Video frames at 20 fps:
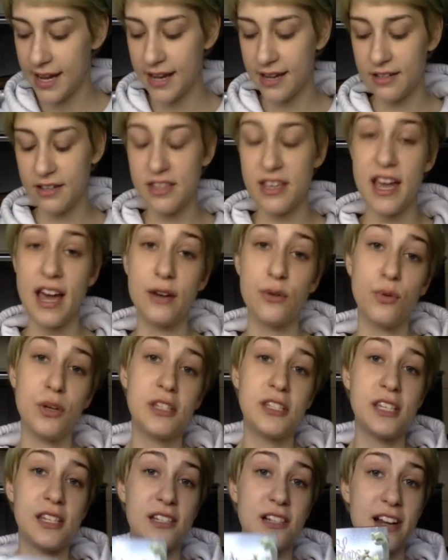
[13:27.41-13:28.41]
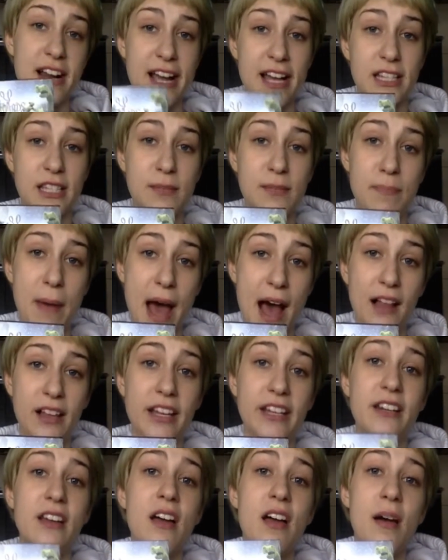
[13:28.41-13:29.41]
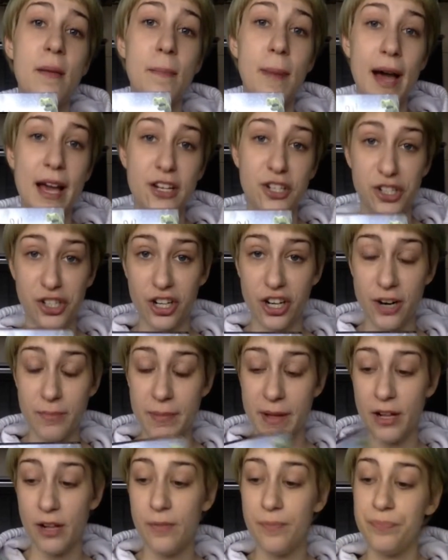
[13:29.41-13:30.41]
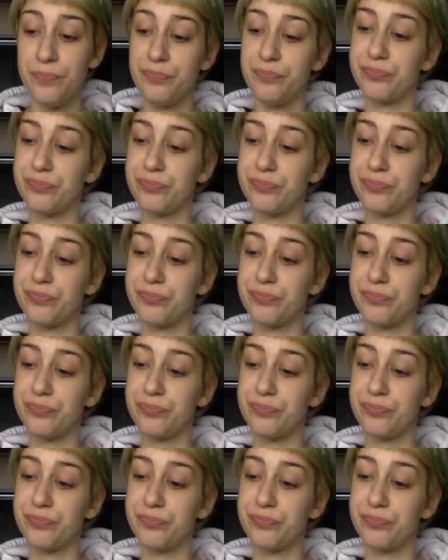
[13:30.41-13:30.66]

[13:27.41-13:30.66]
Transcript: and the Edward Scissorhands palette by Sugar Pill.